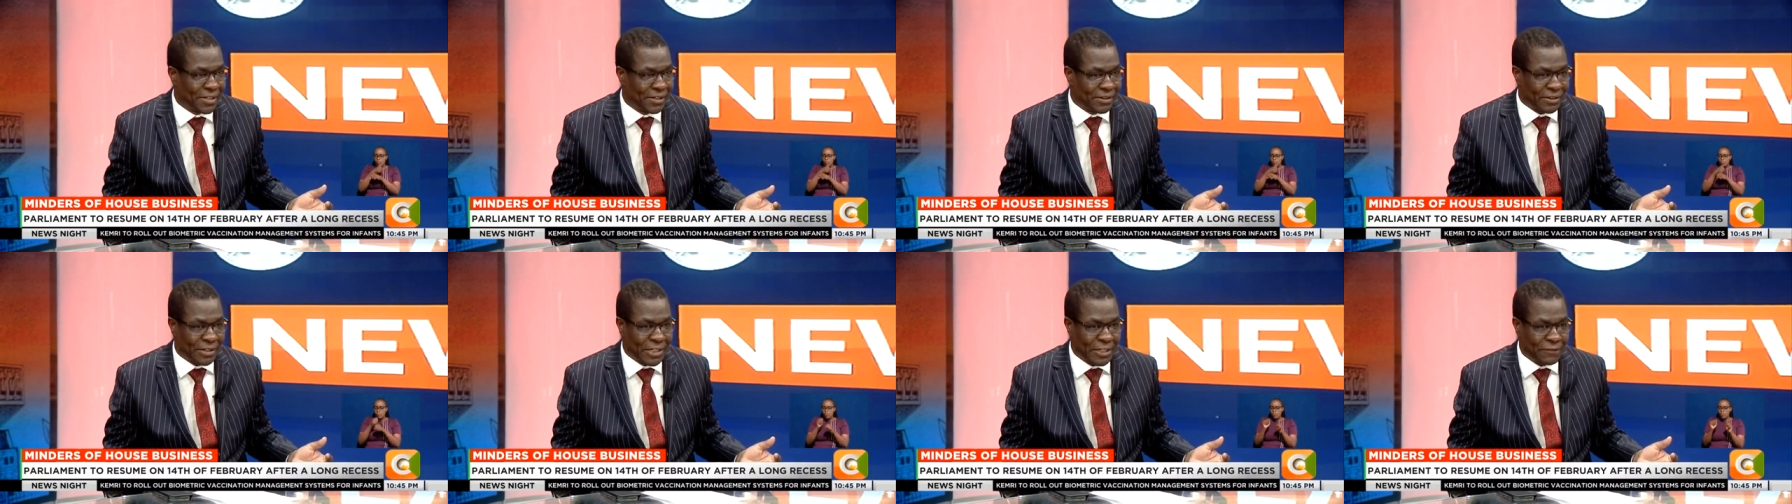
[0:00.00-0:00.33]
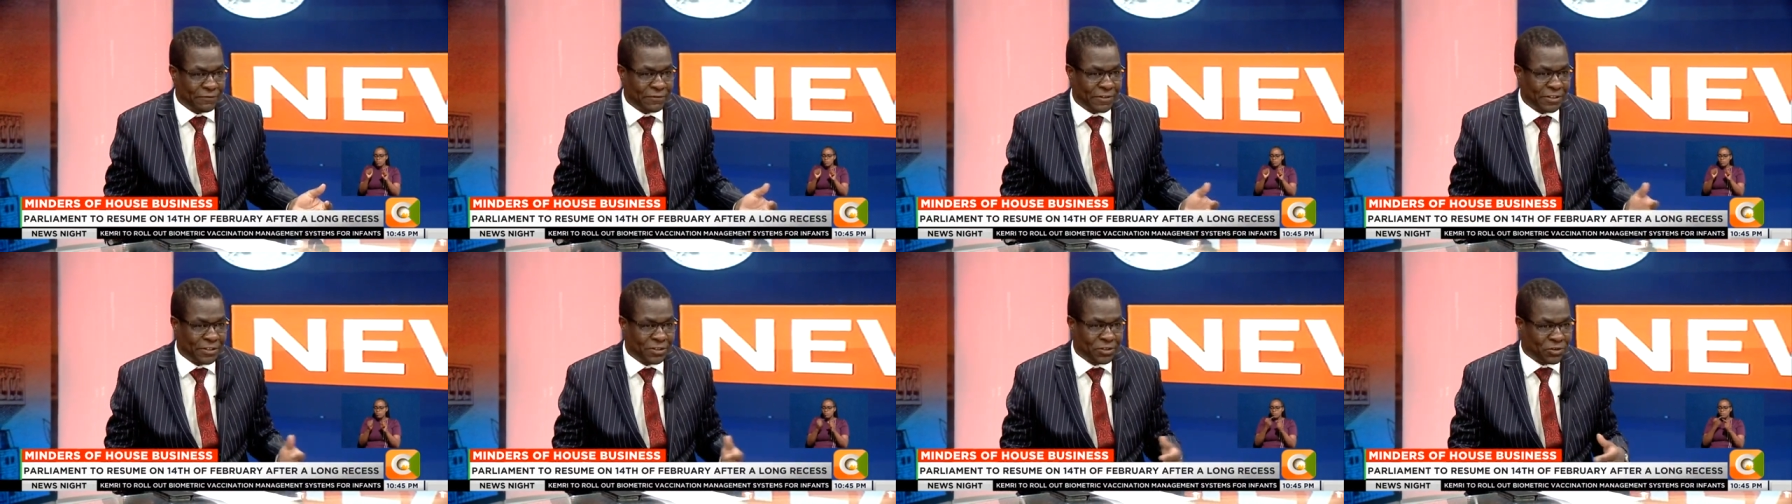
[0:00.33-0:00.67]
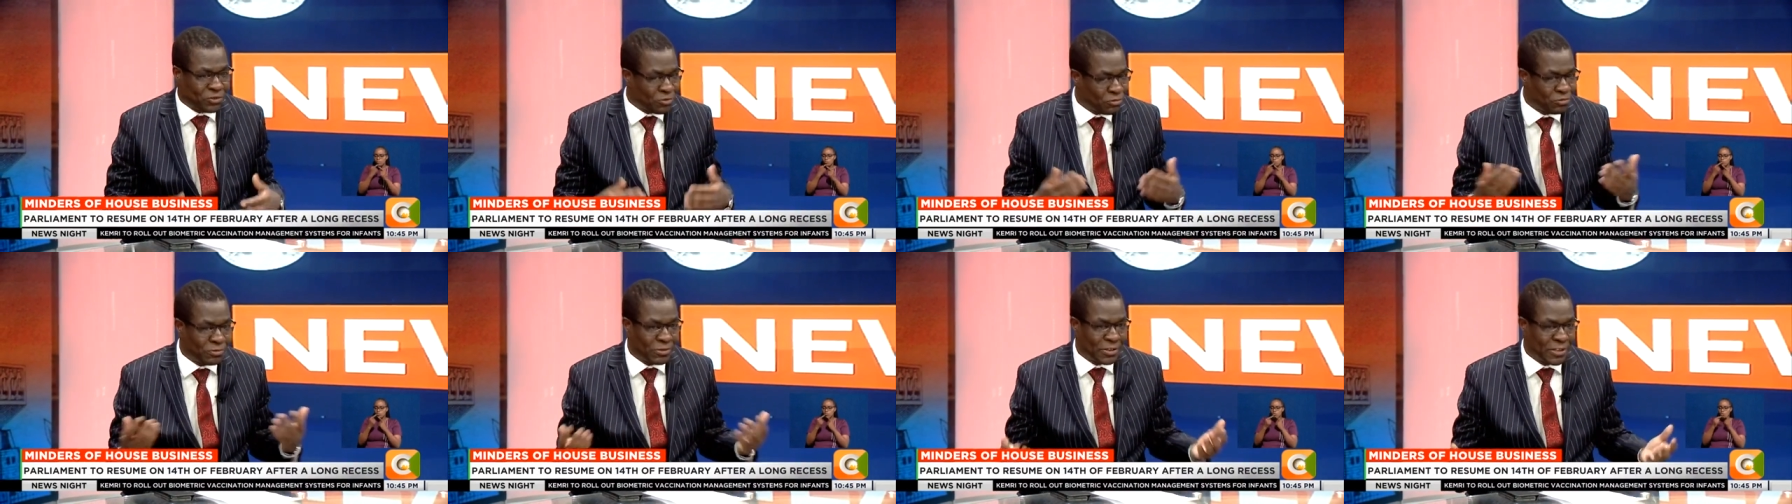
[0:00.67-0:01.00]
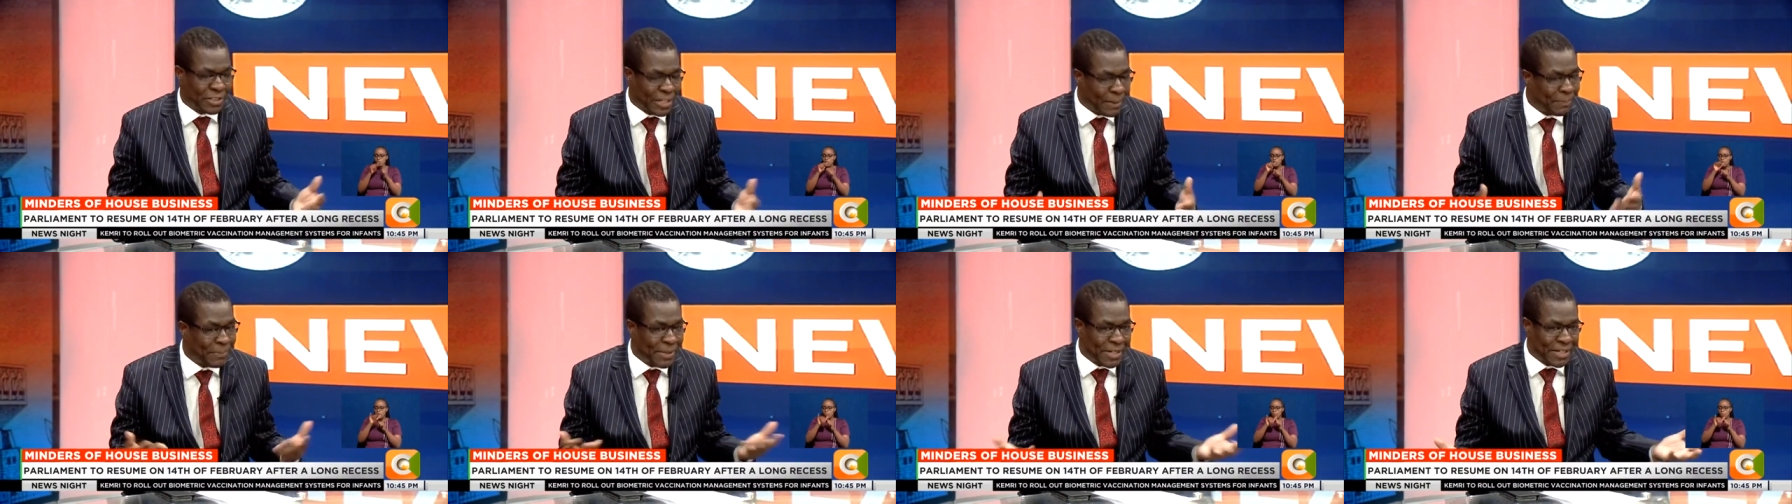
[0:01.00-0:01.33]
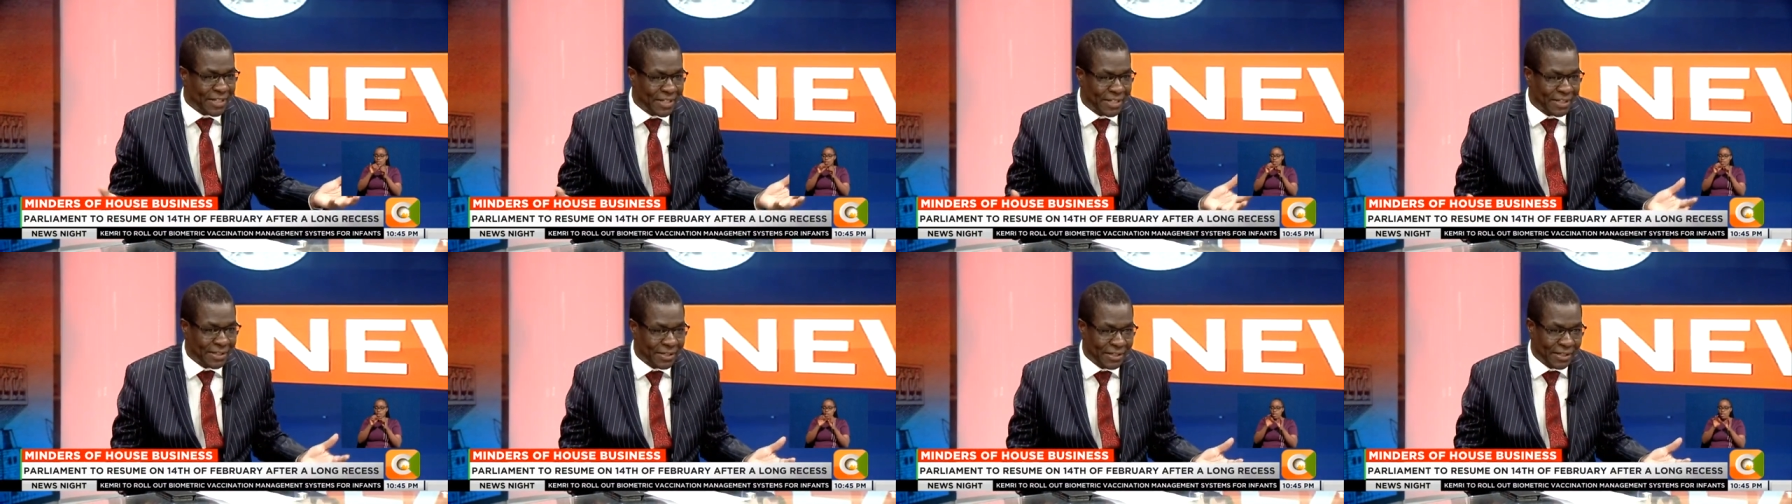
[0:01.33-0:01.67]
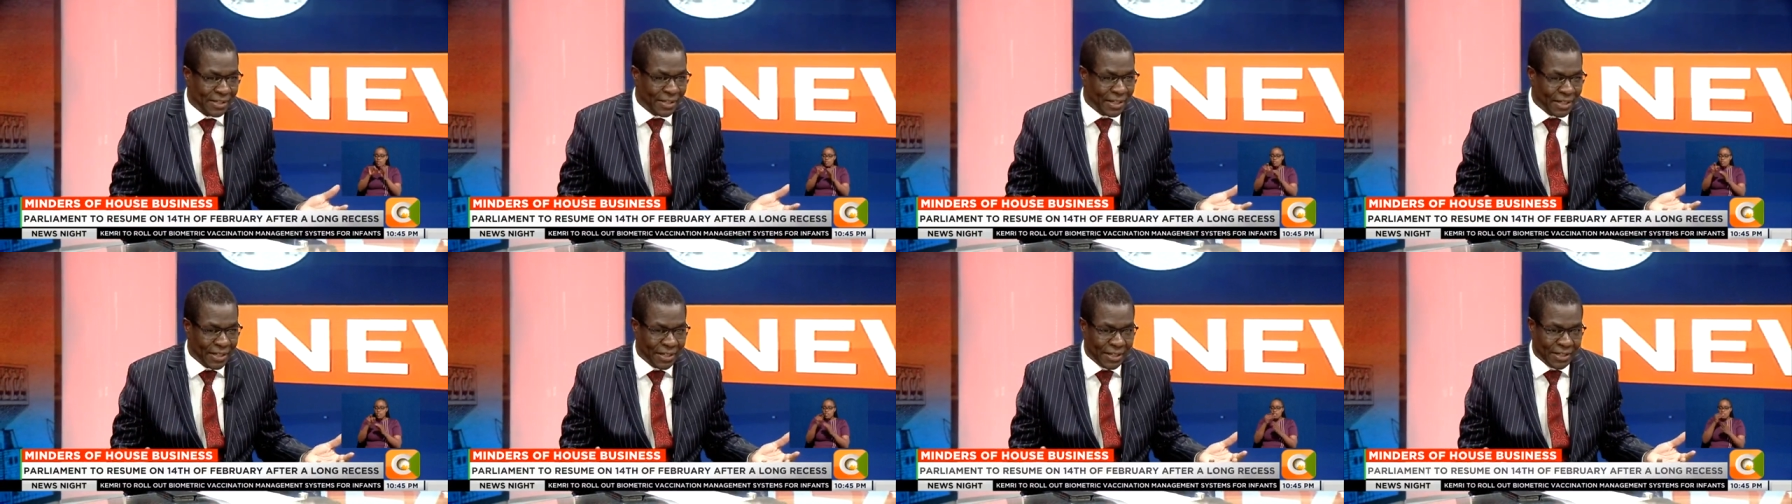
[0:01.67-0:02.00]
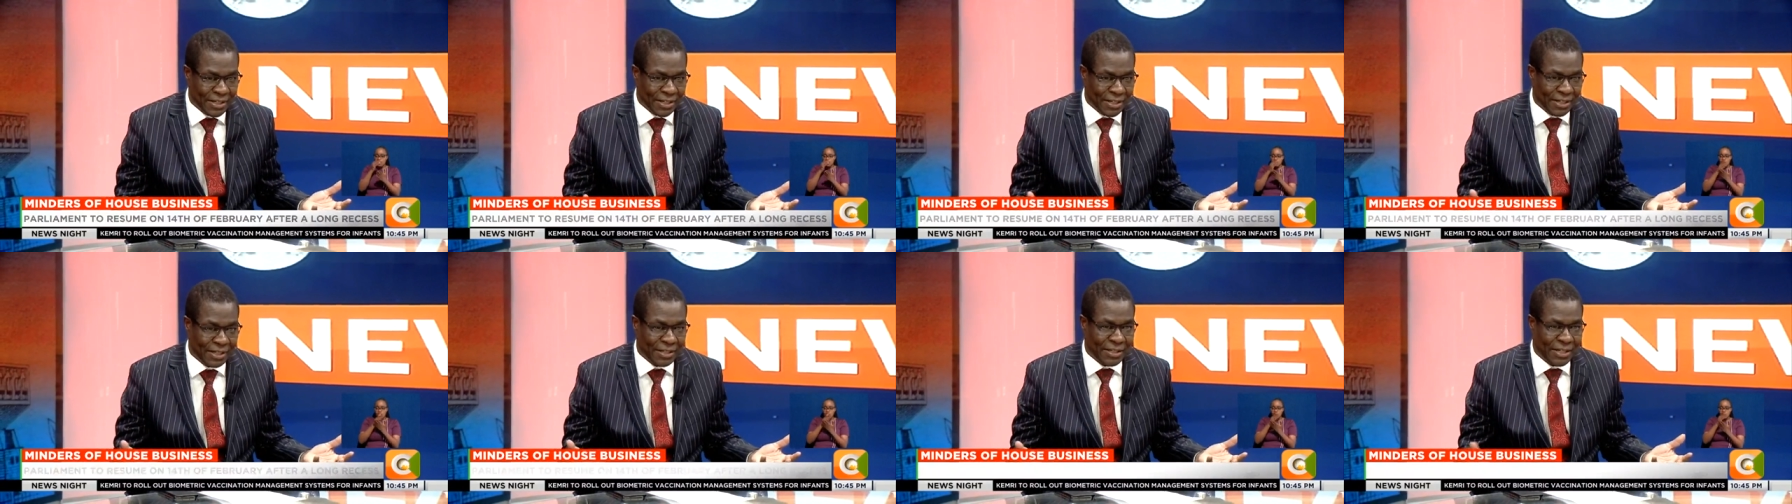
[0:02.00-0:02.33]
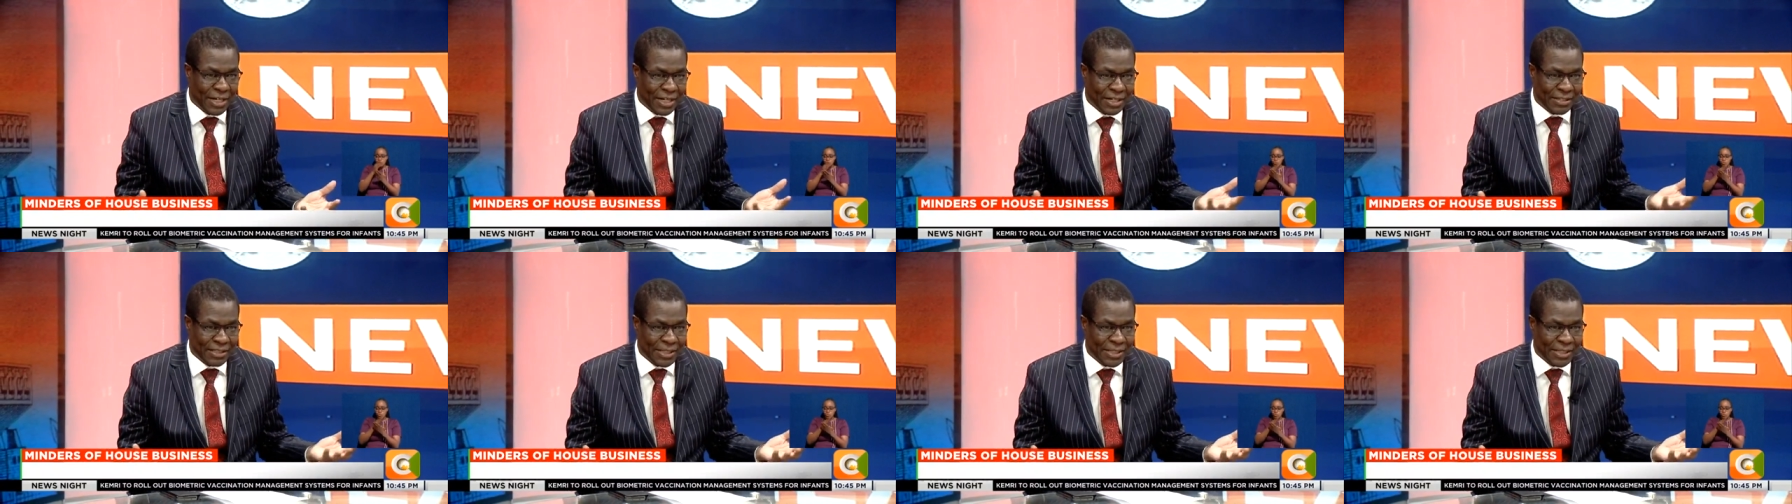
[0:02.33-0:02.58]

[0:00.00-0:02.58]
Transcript: Okay, if this is true, it happened, uh, uh,